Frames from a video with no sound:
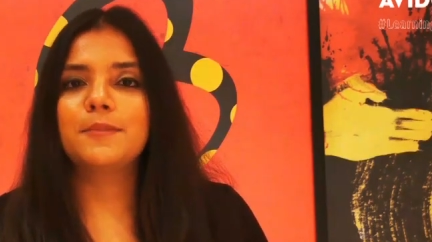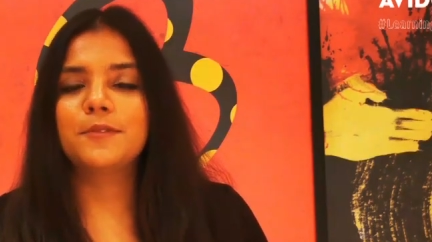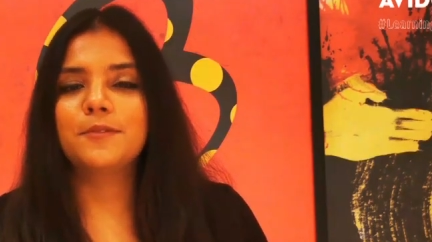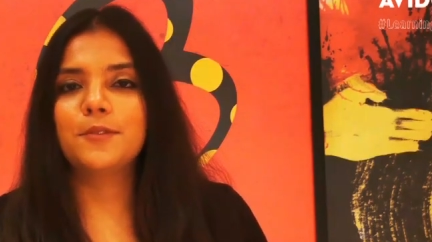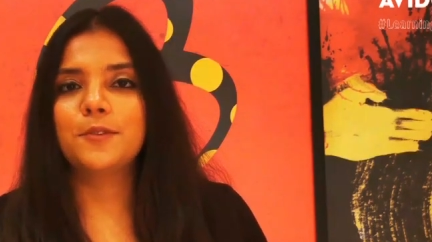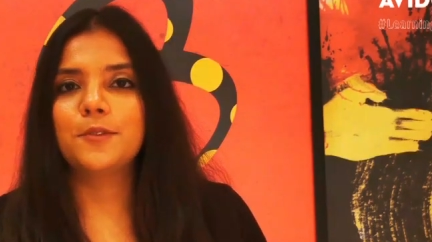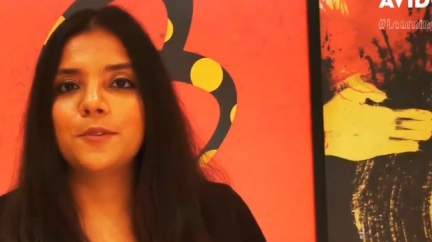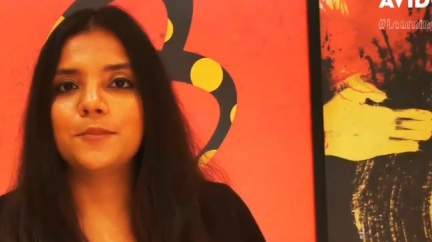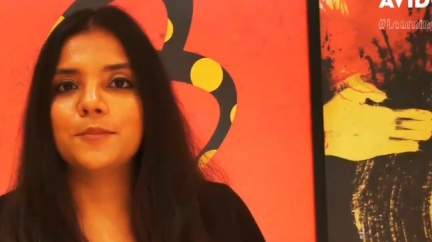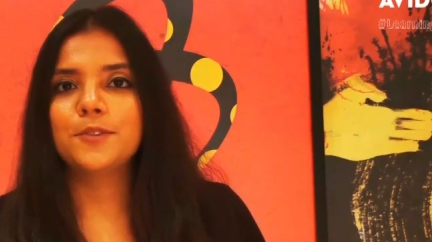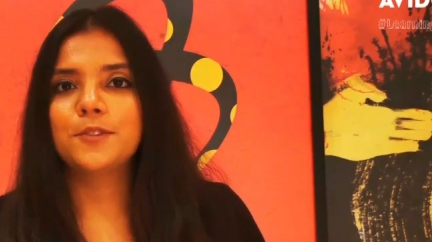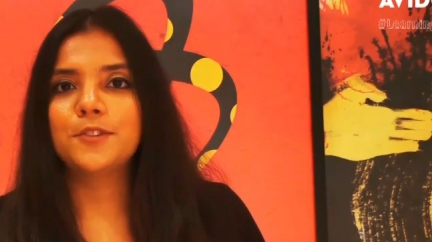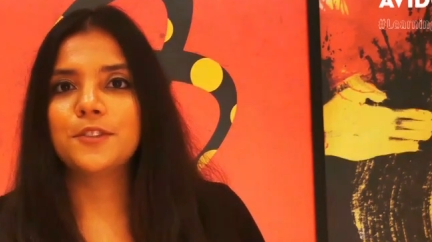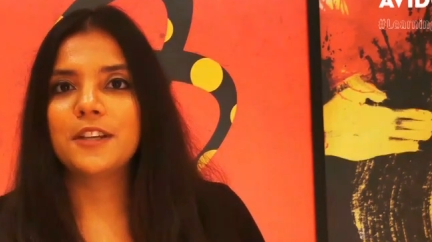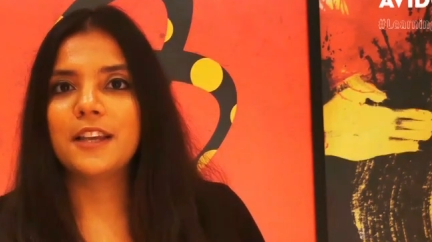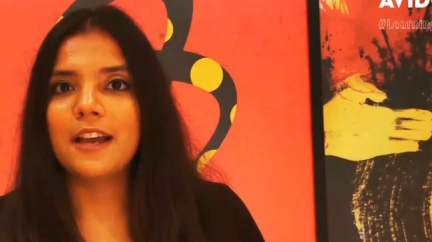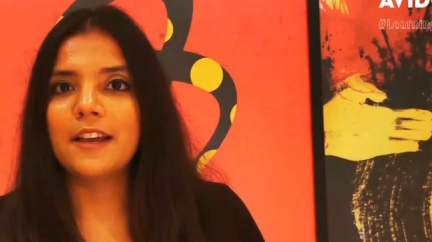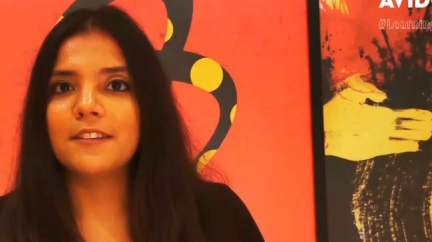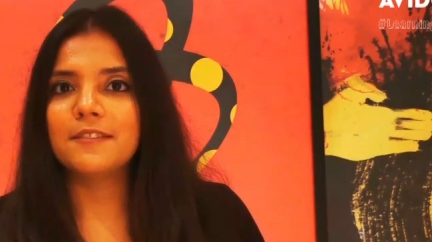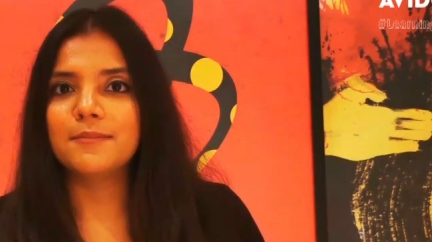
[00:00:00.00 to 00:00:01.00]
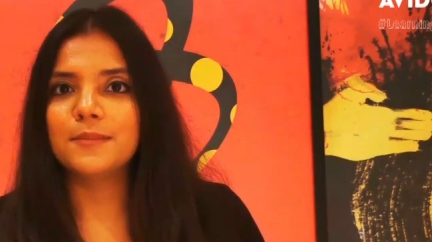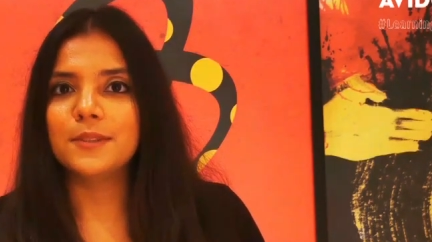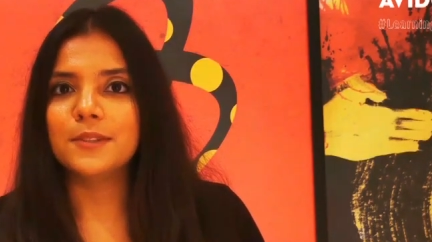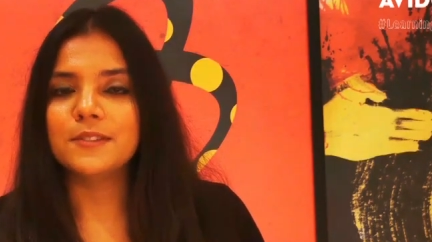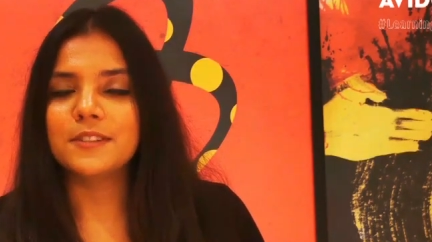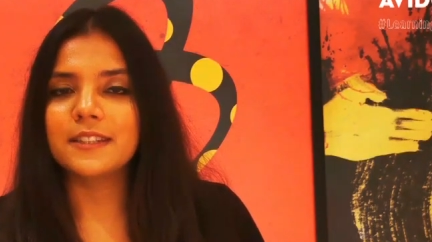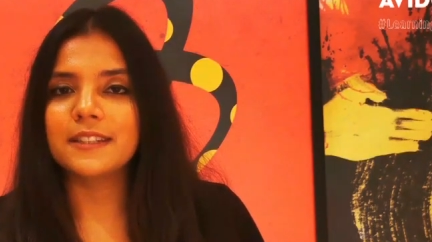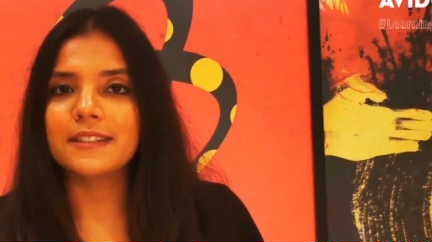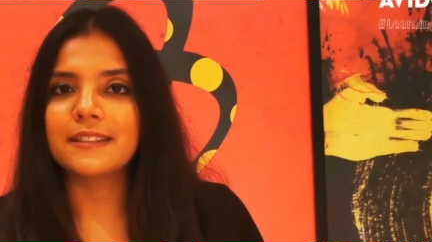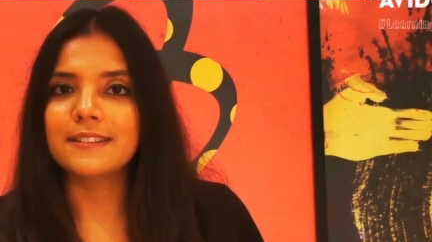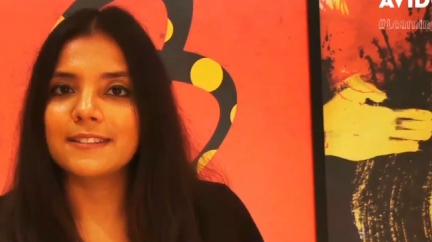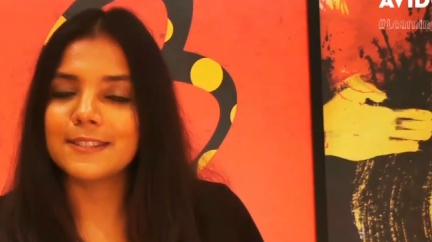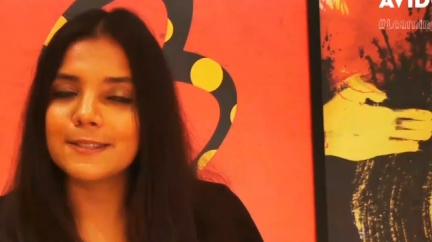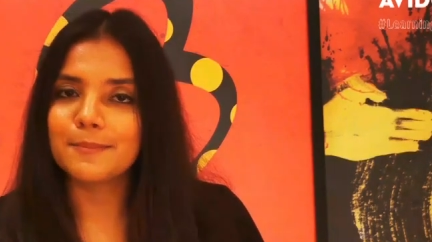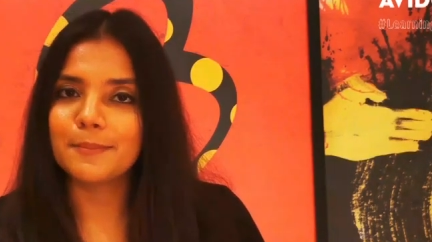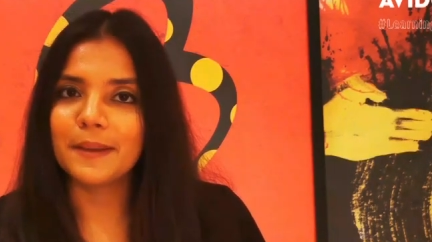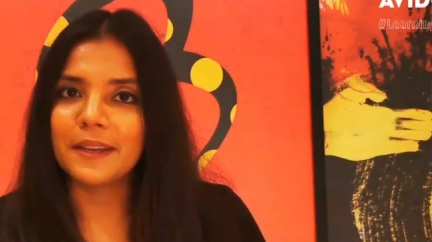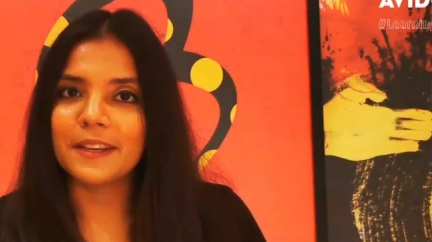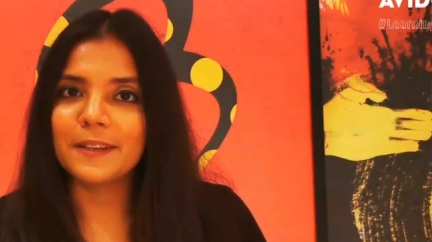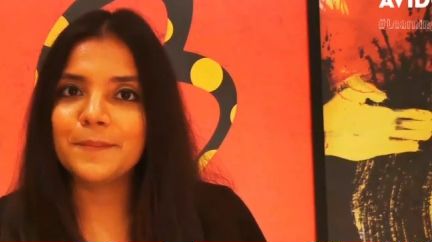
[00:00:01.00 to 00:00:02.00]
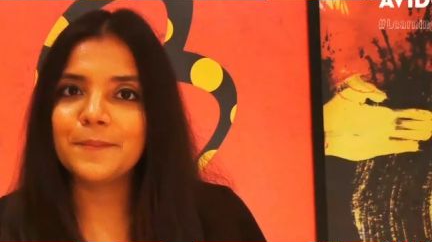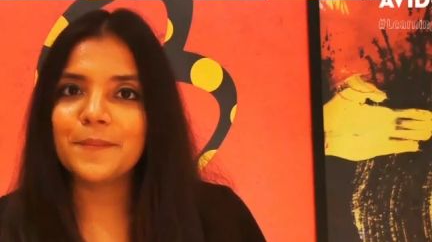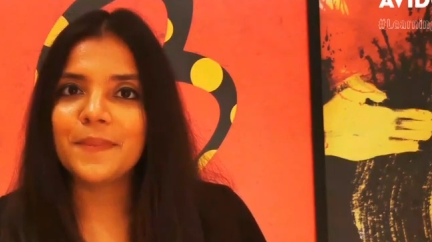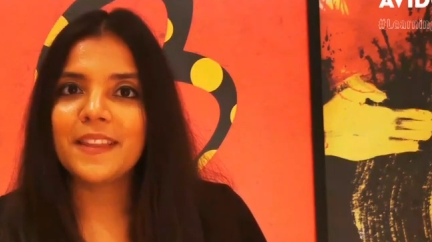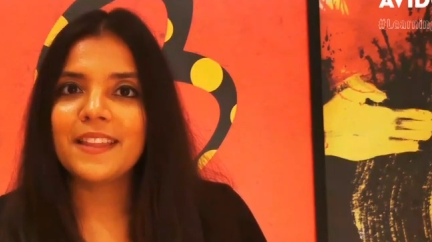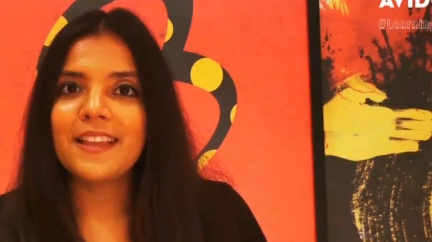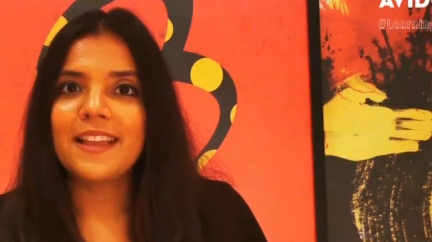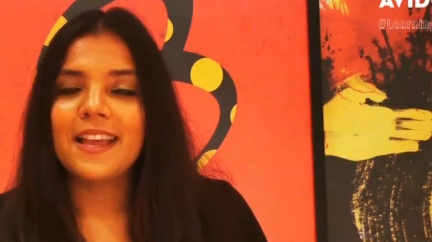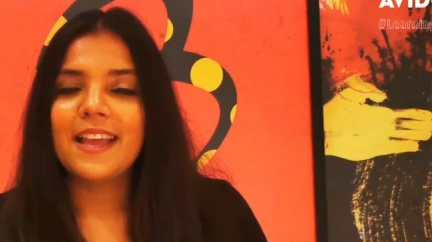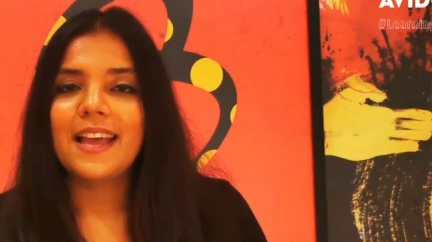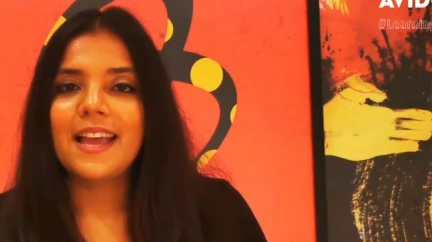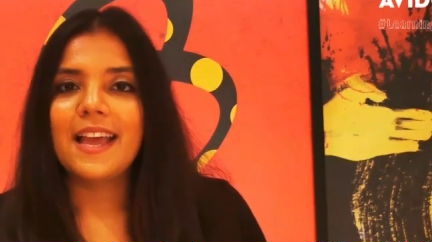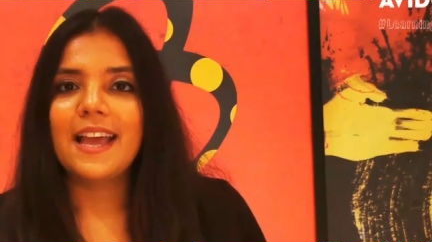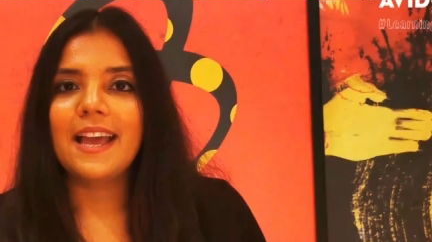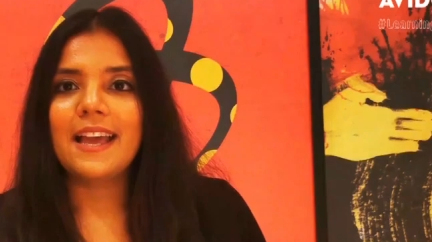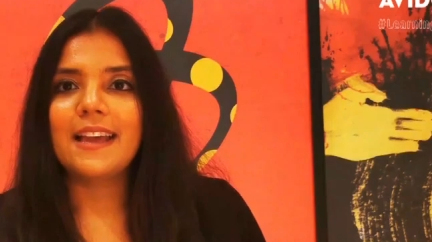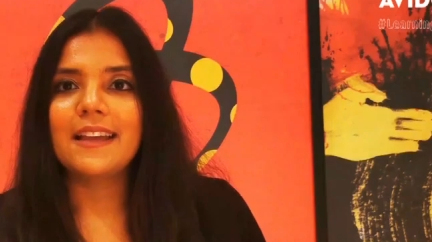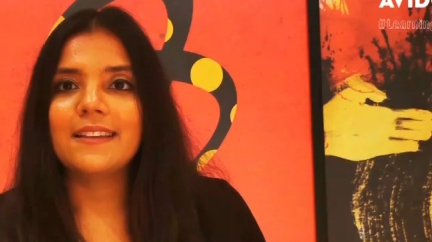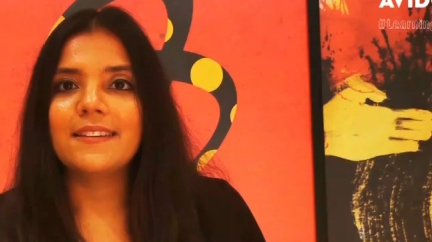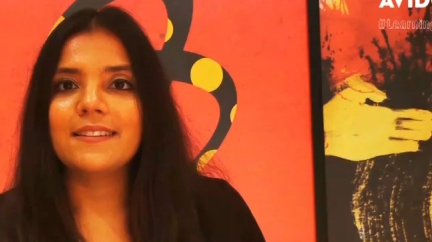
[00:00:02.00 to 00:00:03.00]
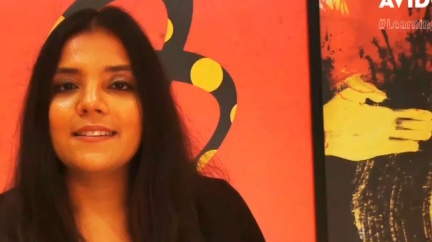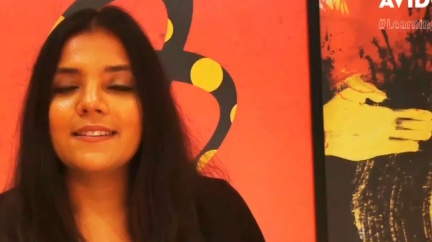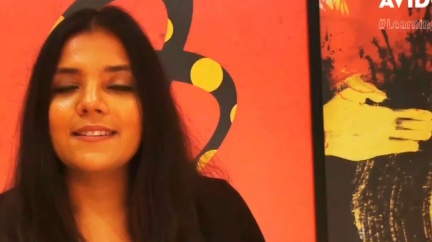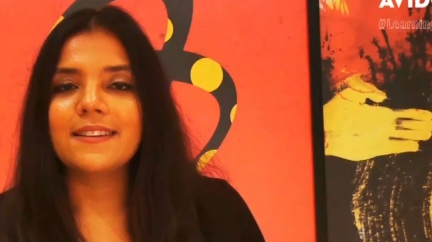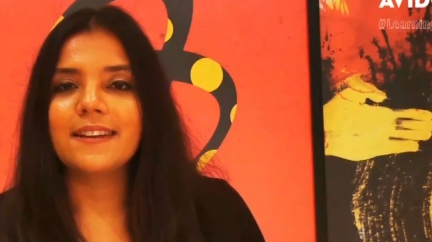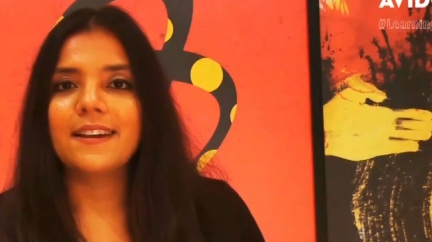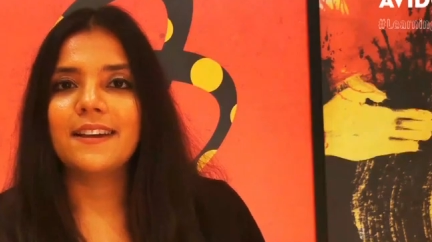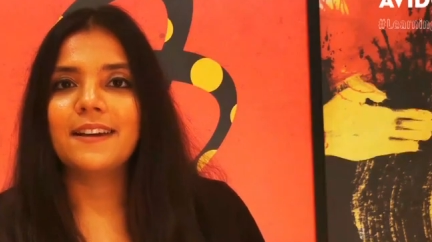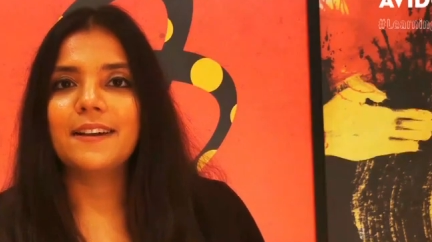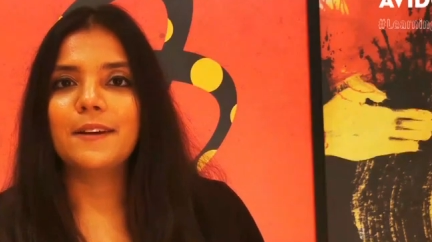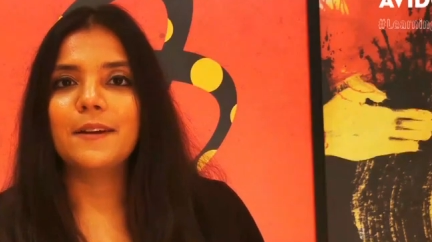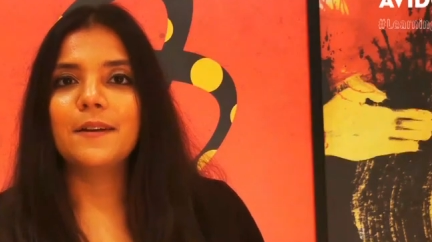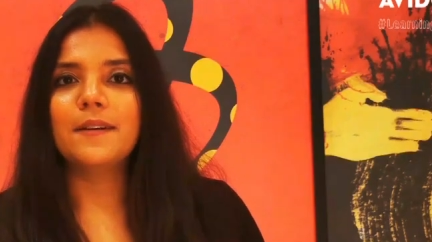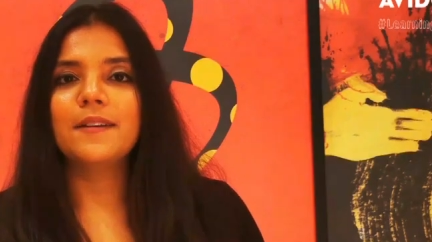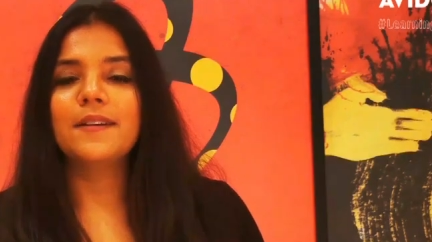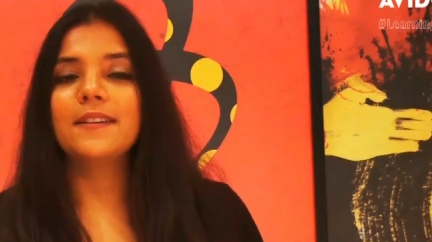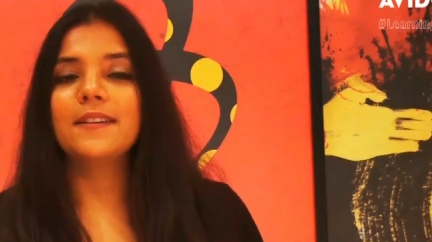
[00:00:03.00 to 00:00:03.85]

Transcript: performed to live music in Spain, and the